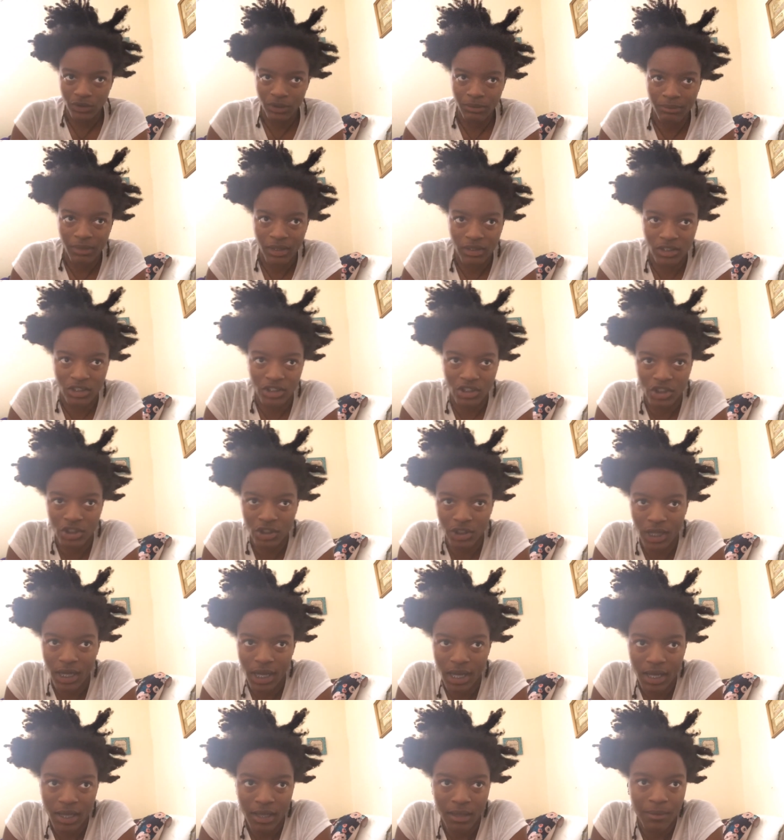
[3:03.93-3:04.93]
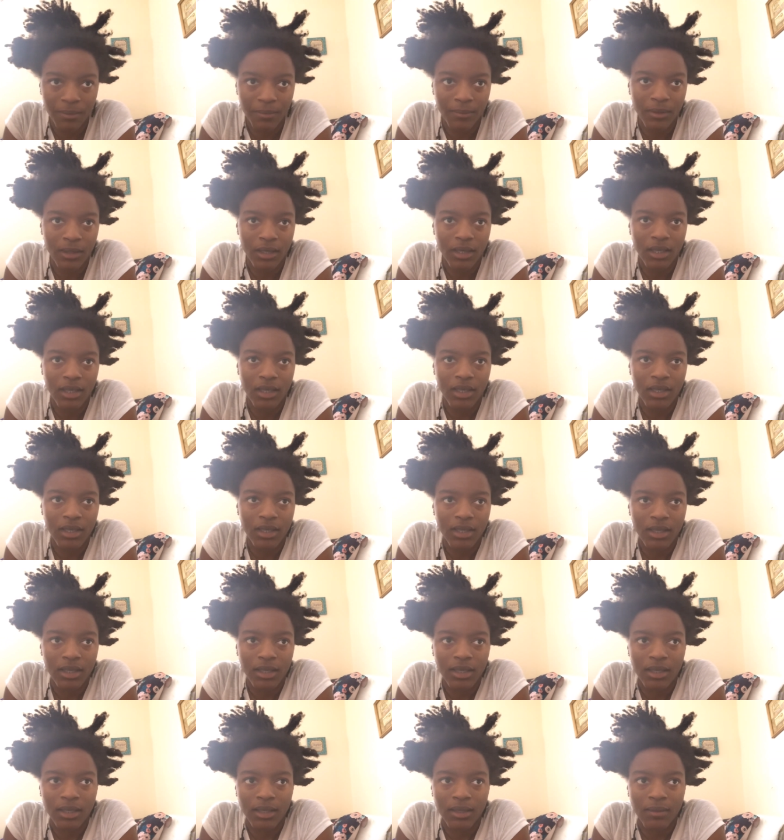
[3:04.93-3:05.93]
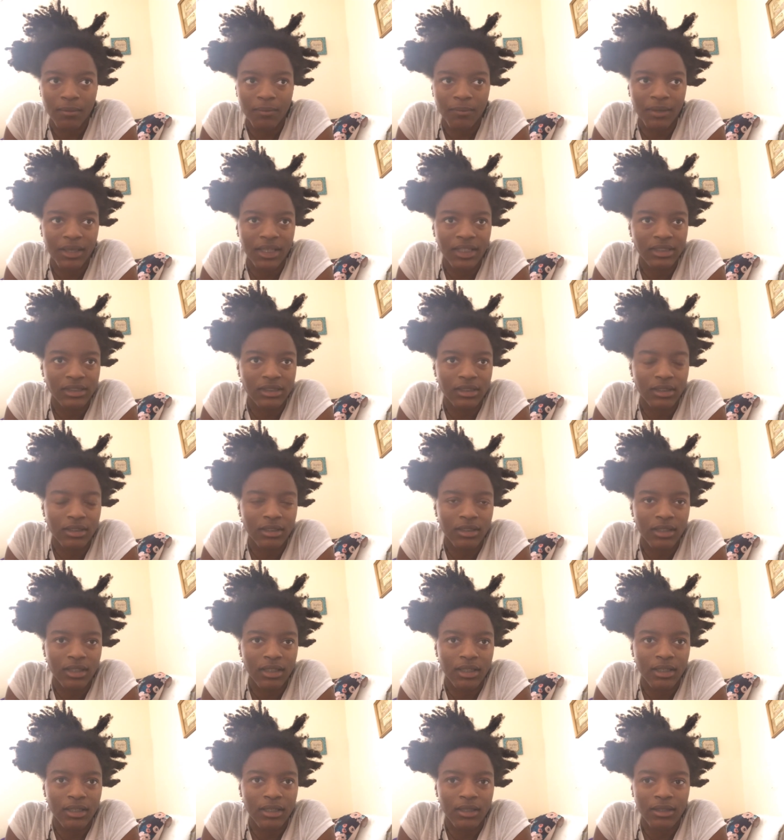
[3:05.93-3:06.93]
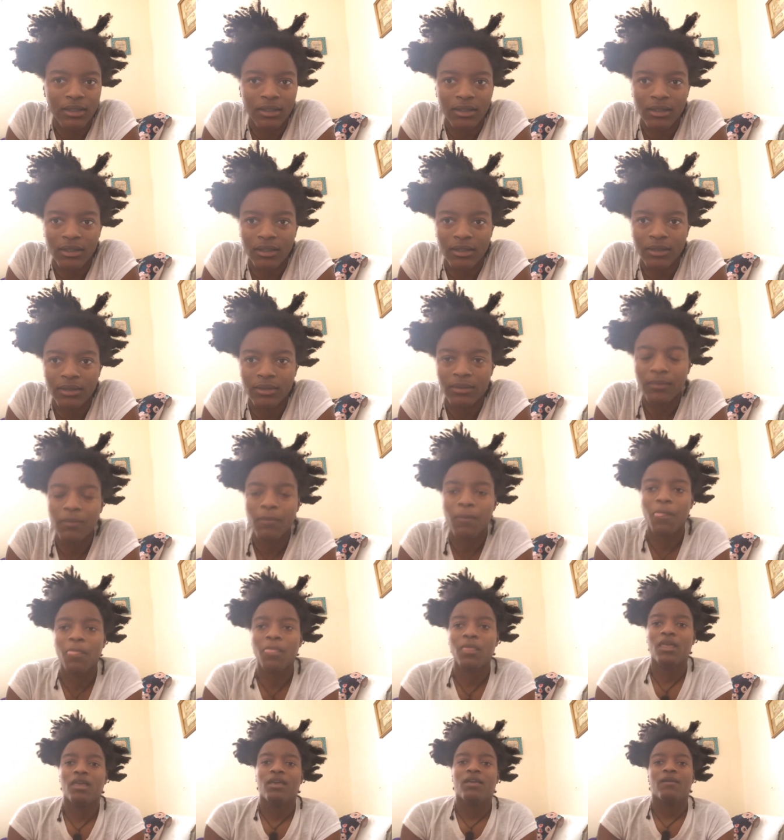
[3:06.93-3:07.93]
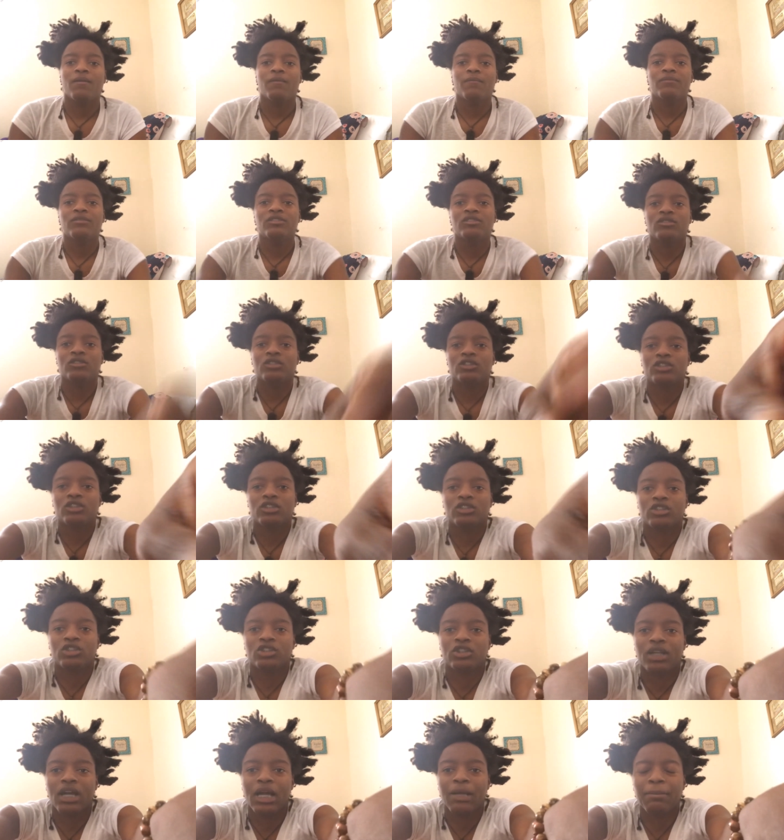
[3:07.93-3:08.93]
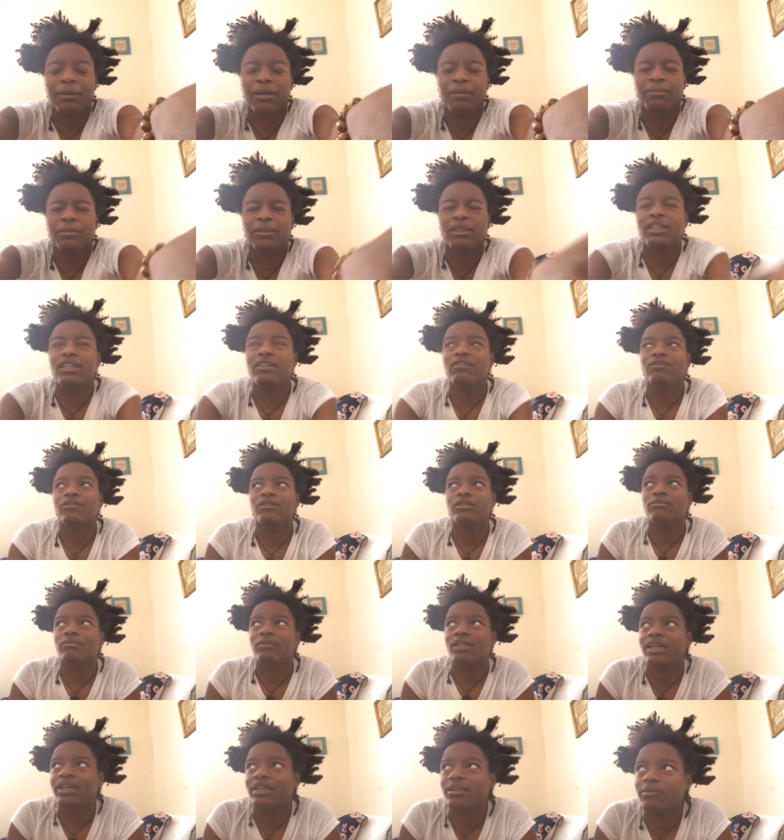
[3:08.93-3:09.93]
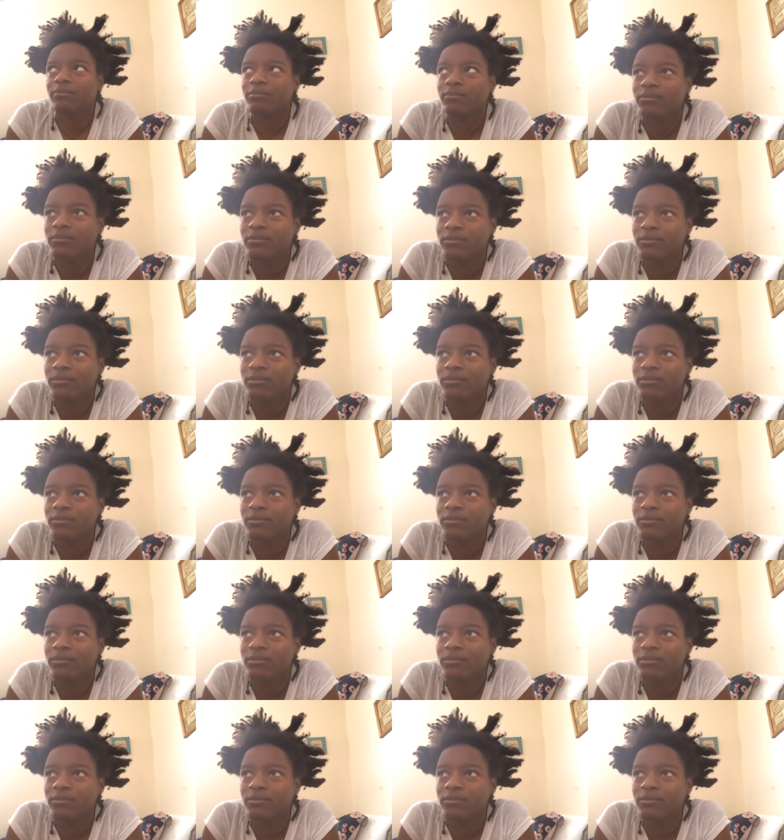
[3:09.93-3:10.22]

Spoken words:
about this tribe, and basically, it's this tribe, I believe, from like